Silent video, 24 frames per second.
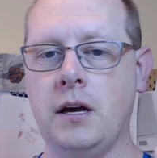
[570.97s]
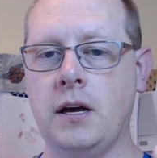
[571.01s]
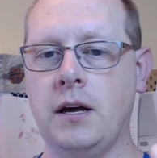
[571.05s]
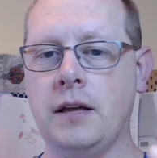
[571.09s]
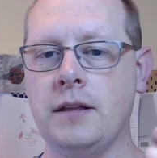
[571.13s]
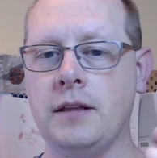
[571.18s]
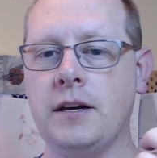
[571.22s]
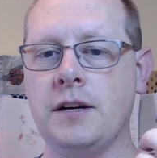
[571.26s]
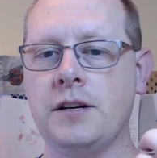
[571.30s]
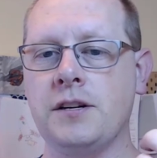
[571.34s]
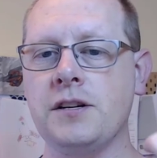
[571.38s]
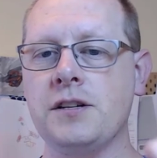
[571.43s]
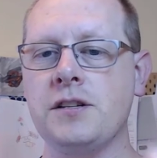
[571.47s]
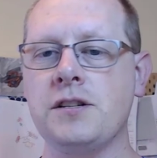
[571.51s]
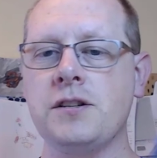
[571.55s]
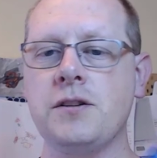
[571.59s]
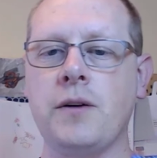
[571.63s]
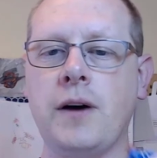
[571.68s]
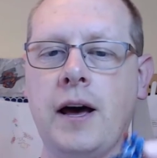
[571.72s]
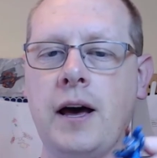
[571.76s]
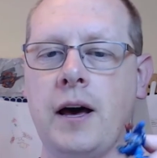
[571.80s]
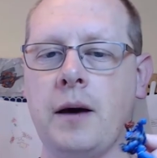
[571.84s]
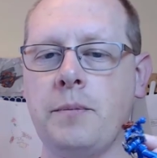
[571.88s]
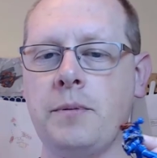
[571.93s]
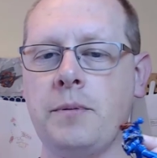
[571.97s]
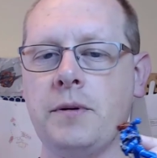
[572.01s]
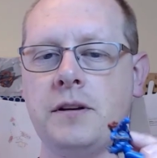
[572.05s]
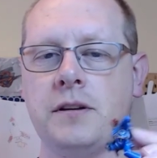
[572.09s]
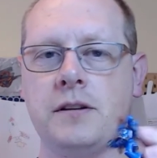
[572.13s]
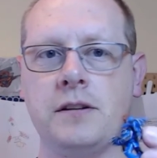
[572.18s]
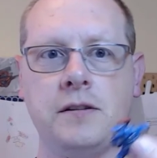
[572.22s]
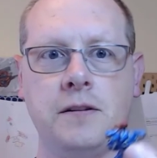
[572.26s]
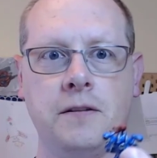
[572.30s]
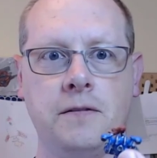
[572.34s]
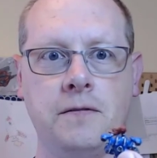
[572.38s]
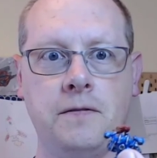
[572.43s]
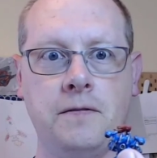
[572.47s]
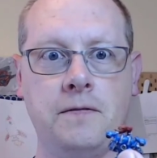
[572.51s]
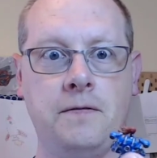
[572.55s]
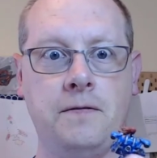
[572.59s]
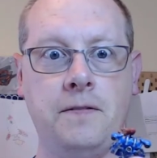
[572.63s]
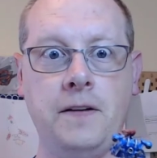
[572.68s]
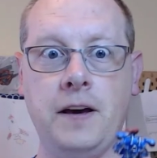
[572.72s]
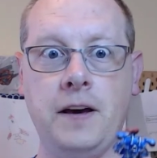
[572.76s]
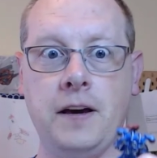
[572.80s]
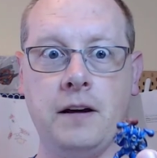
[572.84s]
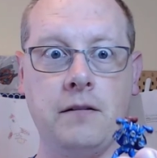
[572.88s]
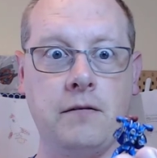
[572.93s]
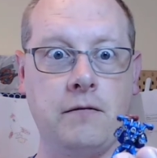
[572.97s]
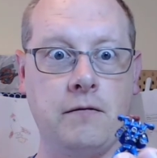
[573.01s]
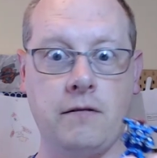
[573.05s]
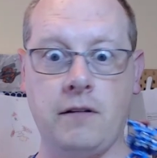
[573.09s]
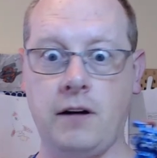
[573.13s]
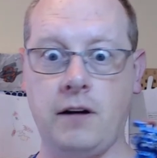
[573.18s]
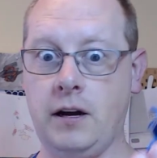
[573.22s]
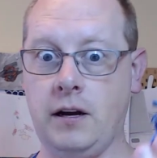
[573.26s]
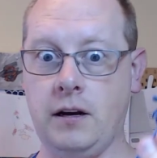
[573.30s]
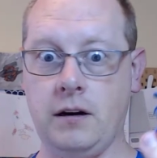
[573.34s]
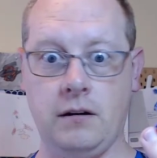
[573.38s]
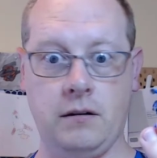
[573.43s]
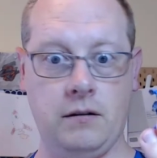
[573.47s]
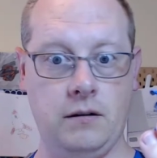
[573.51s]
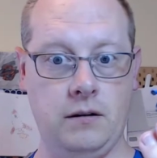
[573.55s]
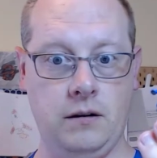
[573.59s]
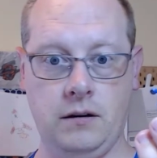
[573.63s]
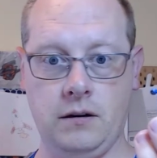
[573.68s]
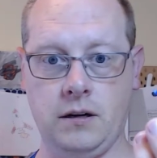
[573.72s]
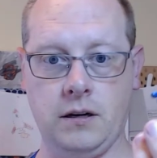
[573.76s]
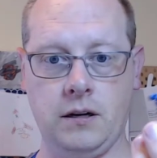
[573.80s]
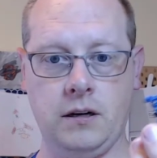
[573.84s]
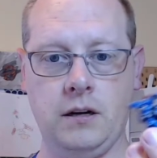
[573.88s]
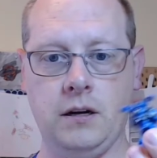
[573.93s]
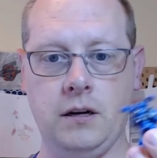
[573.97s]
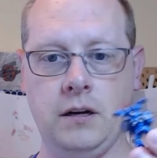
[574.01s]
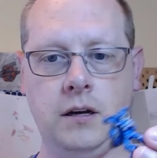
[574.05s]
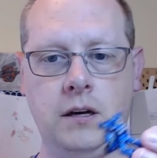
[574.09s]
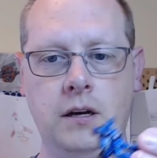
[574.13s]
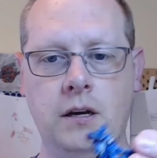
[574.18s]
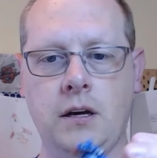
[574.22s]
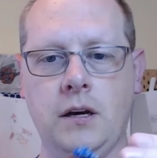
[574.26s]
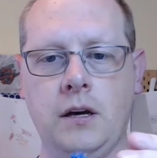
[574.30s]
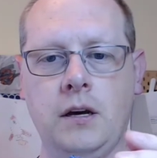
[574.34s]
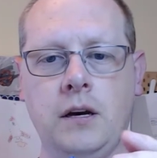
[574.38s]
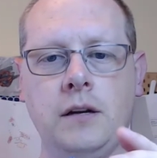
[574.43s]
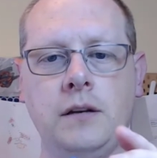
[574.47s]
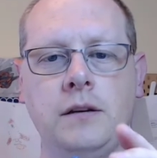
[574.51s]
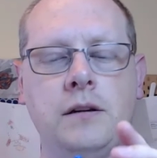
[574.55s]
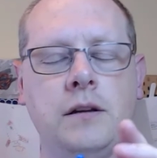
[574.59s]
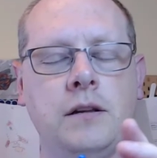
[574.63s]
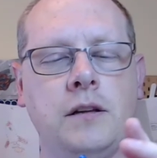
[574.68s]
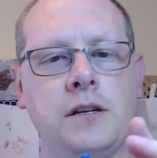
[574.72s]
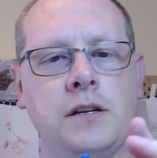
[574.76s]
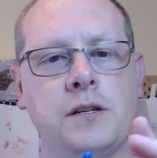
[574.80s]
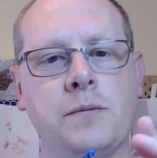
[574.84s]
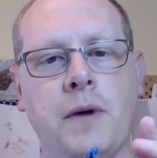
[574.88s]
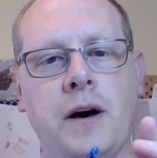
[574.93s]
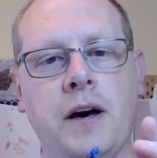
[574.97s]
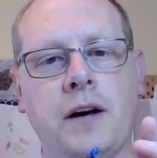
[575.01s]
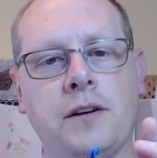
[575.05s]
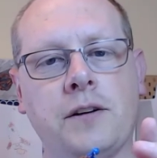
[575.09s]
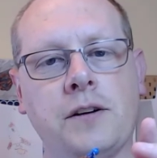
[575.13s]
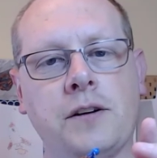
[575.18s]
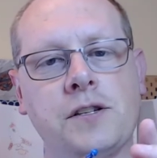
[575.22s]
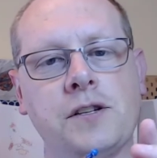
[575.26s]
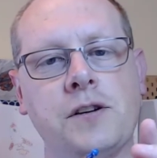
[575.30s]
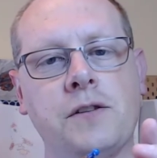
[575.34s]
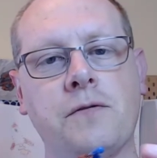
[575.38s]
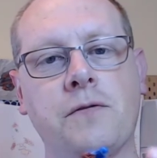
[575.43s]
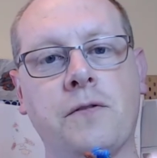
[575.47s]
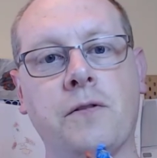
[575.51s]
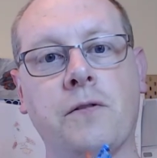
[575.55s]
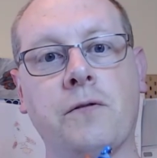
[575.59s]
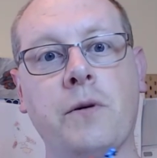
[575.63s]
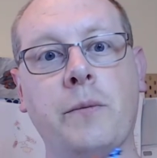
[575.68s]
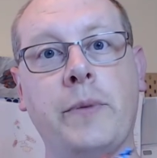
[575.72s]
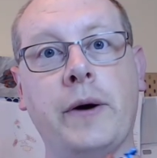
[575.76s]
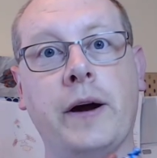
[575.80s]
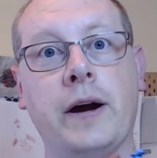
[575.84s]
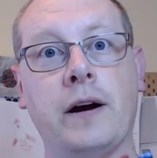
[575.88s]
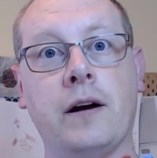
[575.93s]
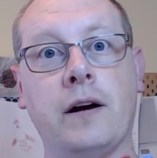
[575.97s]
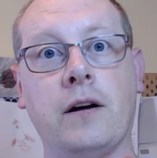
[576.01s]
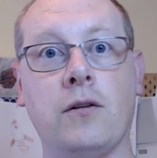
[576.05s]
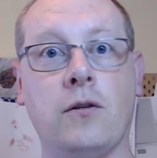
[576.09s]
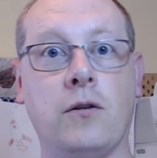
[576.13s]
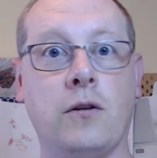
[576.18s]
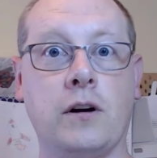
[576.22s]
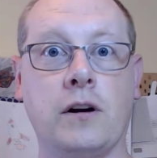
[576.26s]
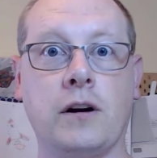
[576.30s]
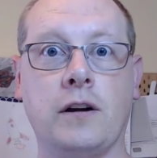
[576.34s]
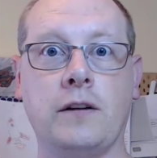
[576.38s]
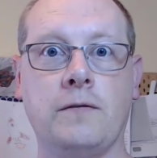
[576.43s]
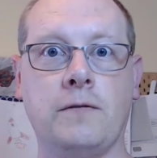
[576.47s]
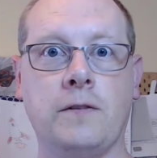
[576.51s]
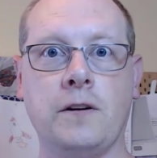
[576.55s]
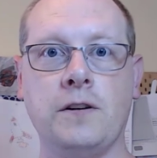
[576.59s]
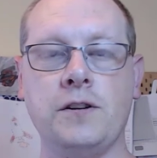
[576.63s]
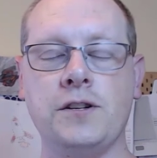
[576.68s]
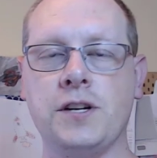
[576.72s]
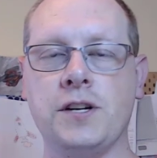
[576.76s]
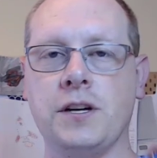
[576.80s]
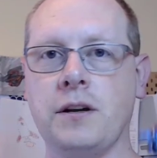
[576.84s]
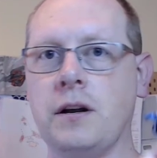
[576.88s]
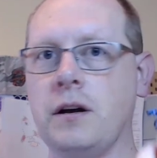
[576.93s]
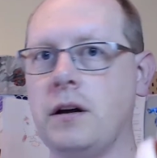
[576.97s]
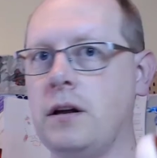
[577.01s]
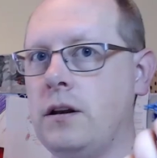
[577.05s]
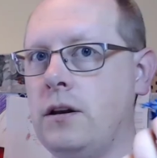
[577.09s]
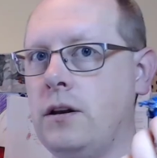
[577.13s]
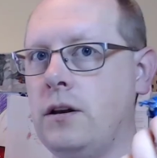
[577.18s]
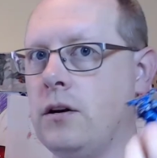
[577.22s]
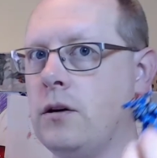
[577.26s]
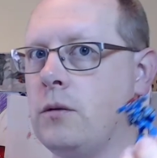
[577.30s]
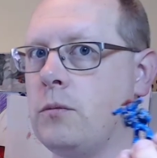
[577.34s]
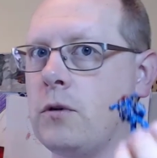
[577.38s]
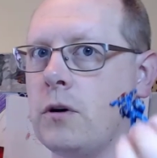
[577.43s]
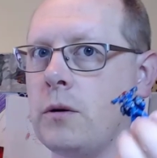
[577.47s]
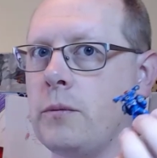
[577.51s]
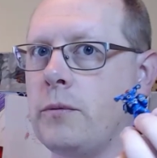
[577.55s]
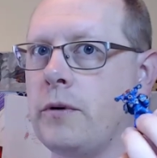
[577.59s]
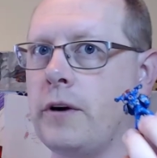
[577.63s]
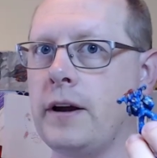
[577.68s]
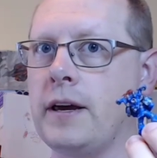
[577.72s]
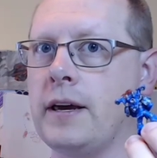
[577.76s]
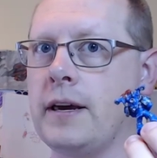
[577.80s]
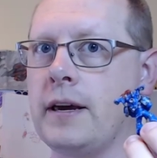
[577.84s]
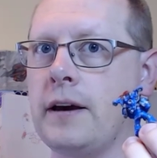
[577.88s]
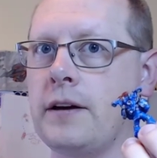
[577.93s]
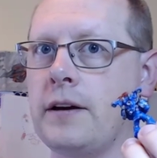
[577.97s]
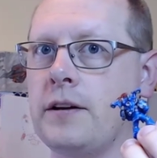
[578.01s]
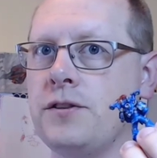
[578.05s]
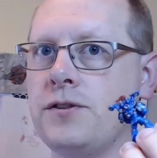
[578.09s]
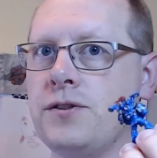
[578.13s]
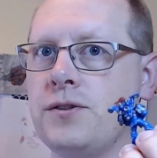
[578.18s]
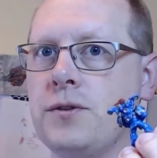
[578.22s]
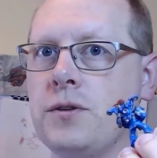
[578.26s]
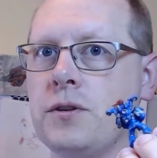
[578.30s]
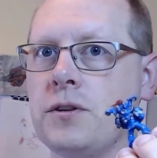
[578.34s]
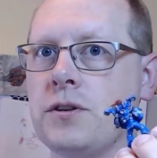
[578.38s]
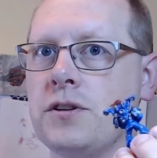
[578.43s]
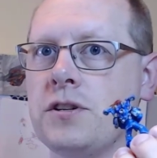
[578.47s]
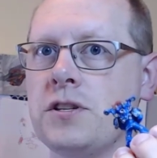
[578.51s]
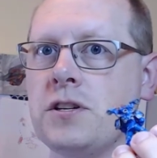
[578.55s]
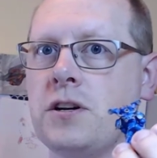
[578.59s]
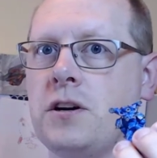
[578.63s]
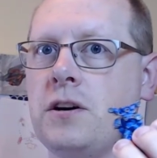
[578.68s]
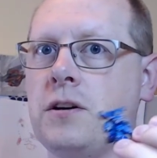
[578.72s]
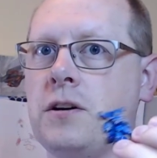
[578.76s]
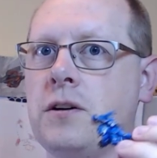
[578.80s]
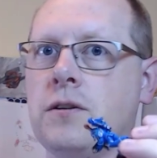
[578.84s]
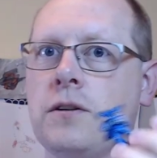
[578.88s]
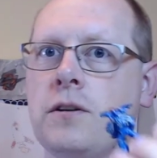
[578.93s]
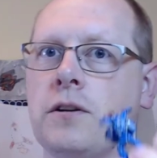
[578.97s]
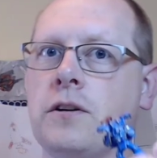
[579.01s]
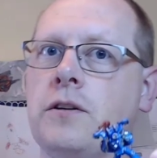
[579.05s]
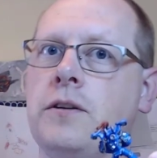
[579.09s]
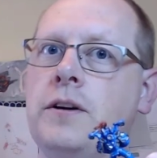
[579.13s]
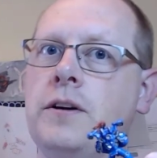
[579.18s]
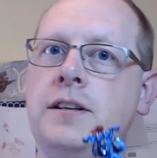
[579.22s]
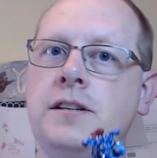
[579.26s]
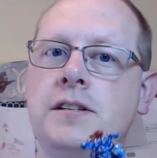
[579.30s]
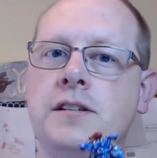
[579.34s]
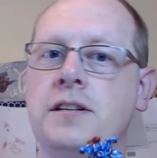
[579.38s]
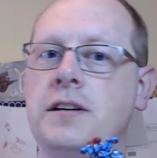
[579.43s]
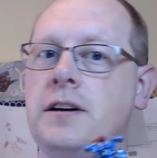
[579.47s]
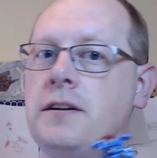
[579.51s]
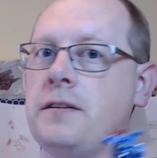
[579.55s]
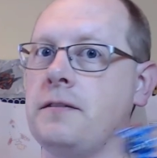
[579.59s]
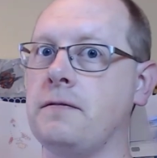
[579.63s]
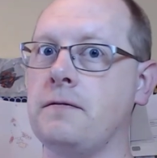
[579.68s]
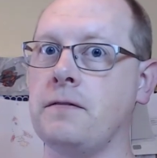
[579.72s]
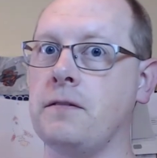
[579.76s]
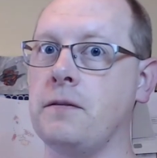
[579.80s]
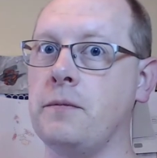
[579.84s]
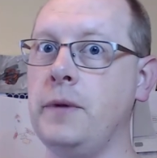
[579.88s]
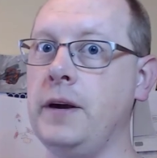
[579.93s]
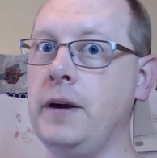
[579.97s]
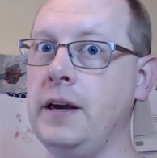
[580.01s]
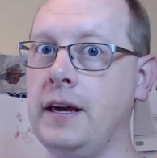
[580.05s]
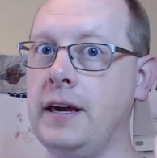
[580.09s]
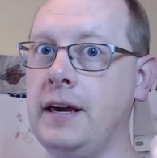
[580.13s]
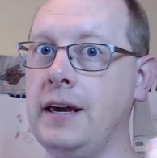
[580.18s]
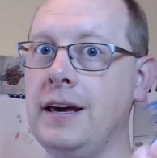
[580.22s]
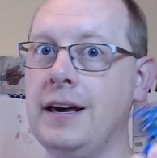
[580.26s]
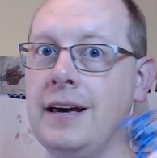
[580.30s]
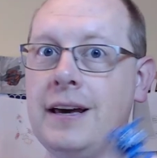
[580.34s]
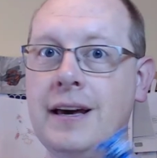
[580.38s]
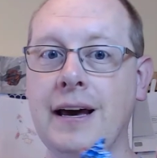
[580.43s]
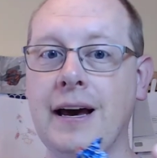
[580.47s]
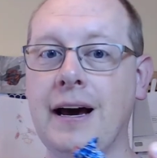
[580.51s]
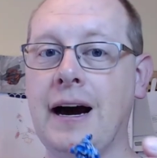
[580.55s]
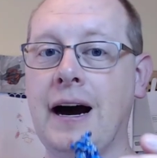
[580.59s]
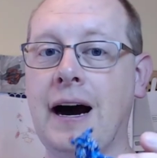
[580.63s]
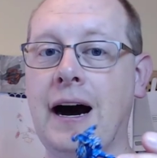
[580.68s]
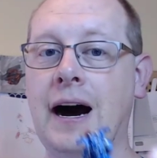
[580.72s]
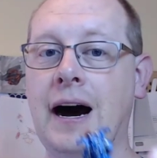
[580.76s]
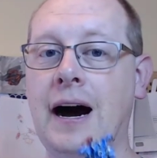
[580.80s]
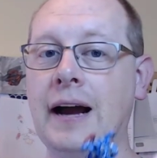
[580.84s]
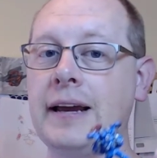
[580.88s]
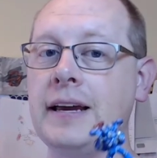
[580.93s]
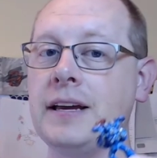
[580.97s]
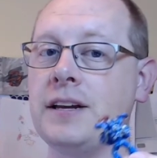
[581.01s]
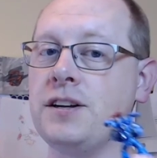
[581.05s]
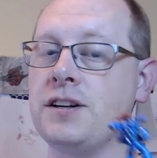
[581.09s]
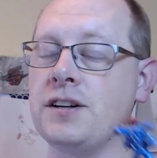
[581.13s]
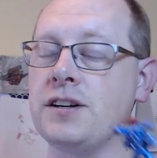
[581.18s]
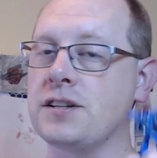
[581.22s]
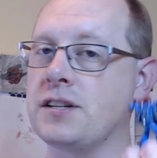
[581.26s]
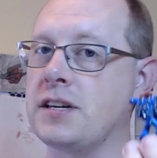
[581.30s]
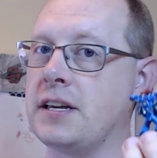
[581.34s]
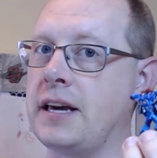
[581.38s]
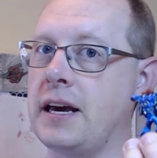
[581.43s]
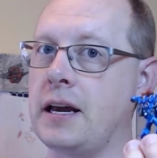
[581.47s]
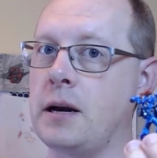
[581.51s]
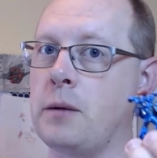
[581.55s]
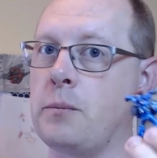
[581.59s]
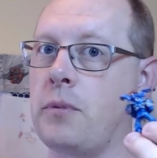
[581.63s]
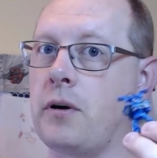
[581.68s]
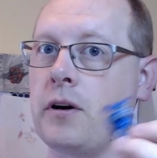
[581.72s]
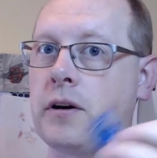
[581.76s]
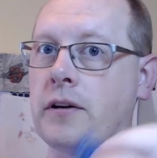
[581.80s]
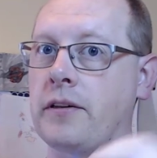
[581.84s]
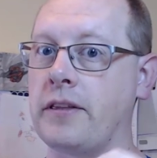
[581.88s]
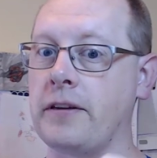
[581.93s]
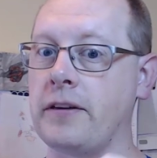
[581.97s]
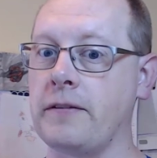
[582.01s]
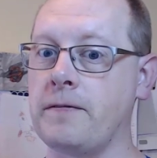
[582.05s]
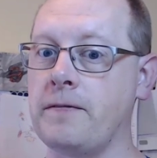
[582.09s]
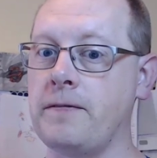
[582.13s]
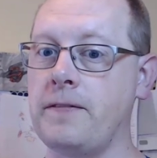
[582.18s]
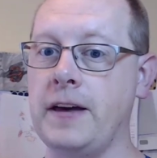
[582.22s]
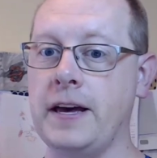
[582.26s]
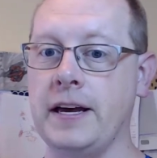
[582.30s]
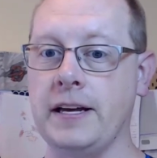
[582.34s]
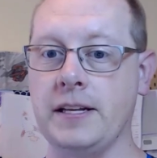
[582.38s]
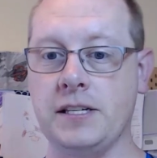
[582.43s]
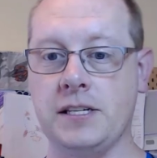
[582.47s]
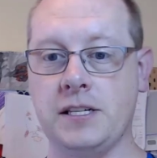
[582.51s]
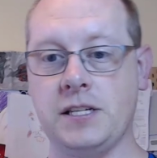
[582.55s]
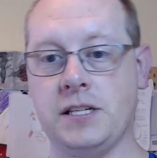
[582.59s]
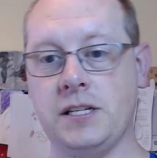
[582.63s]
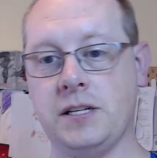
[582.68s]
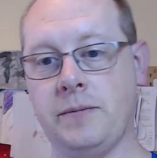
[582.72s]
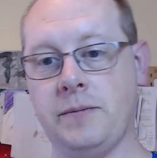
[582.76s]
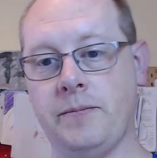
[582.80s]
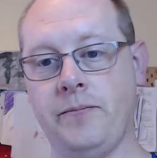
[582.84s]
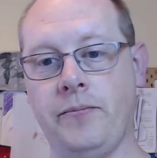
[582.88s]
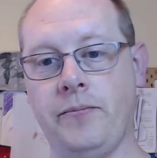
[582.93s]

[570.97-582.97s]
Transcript: that just so happen to fit right on to these models for repair or conversion. No more breaking out a jeweler's saw or green stuff for me. I can just get a part that fits.